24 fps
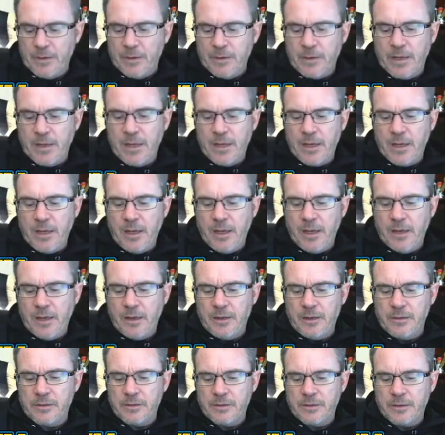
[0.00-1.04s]

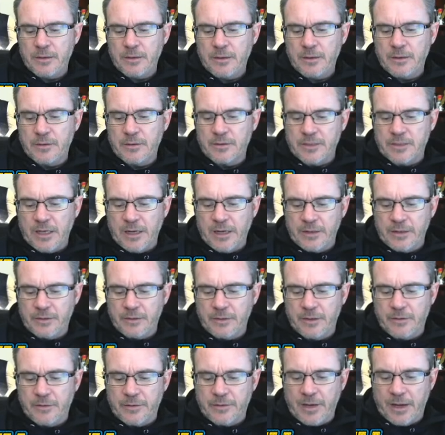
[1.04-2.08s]
And done.
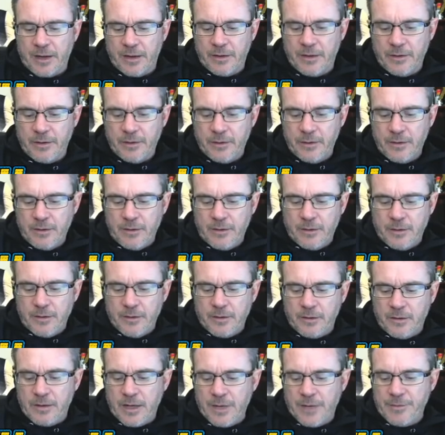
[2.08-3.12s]
Okay.
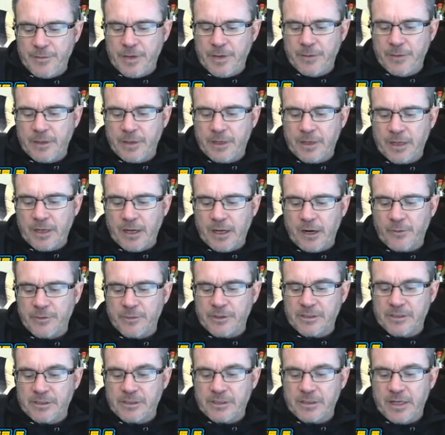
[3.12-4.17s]
Now we get rid of Kai, or we
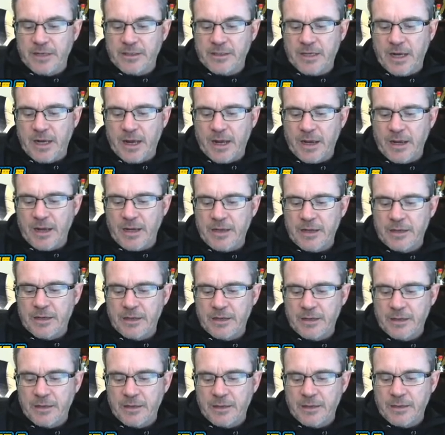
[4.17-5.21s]
stun Kai.
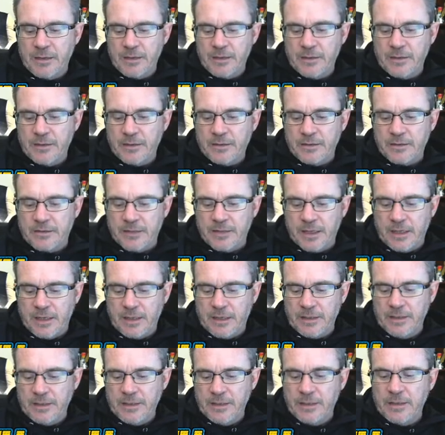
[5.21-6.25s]

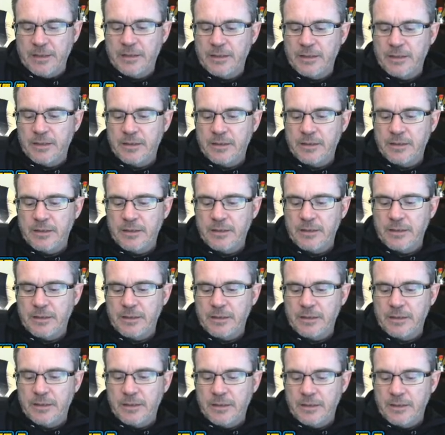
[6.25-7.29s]
Done.
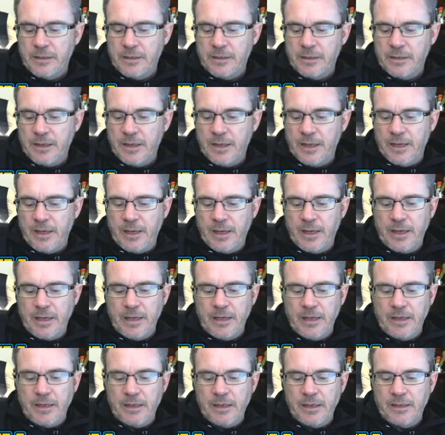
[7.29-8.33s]

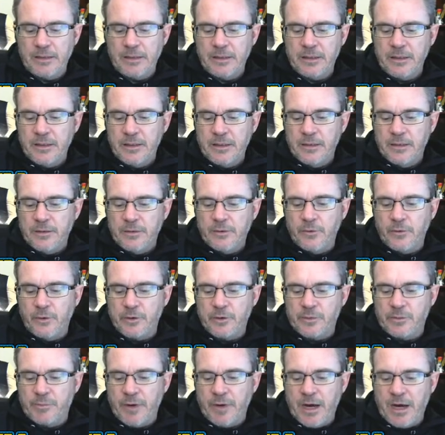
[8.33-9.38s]
And
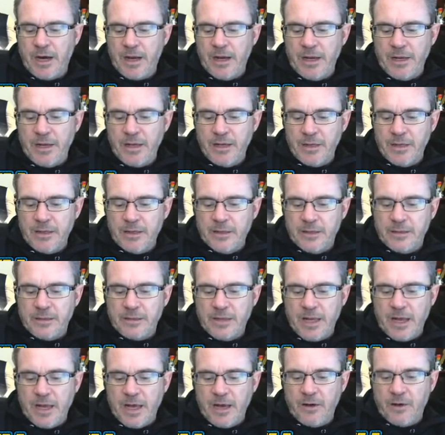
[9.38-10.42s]
goodbye.
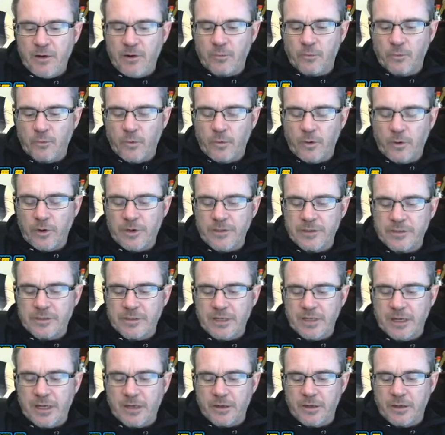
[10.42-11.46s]
Now Aurora's
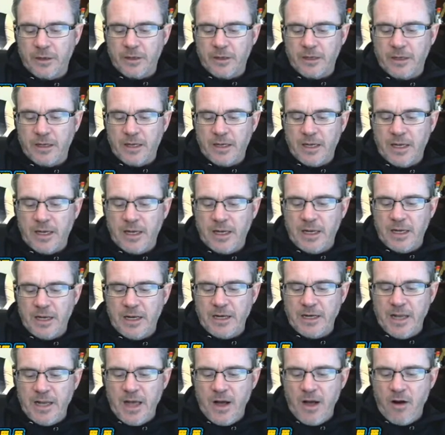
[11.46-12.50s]
gotta go. Ah, uh,
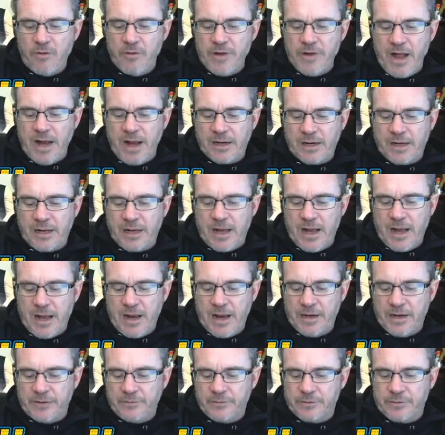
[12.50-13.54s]
no, not
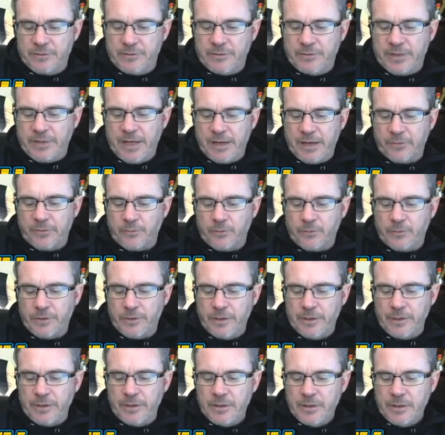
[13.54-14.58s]
Kai. Don't do that,
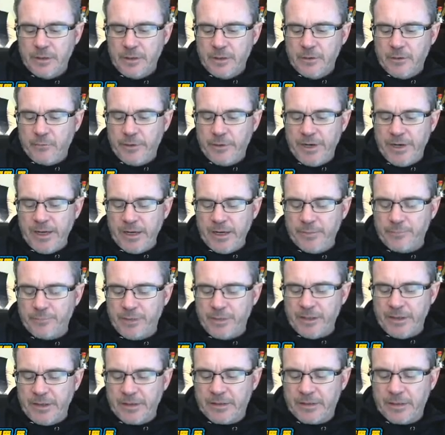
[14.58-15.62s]
Aurora. Why you gotta be
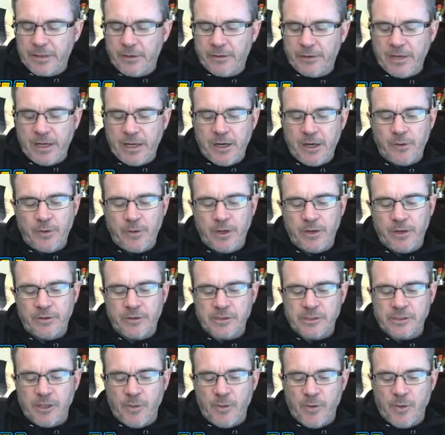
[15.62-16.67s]
like that? Okay, here we go.
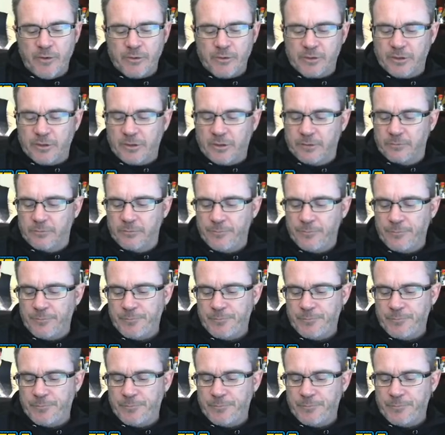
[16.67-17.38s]
Slow motion.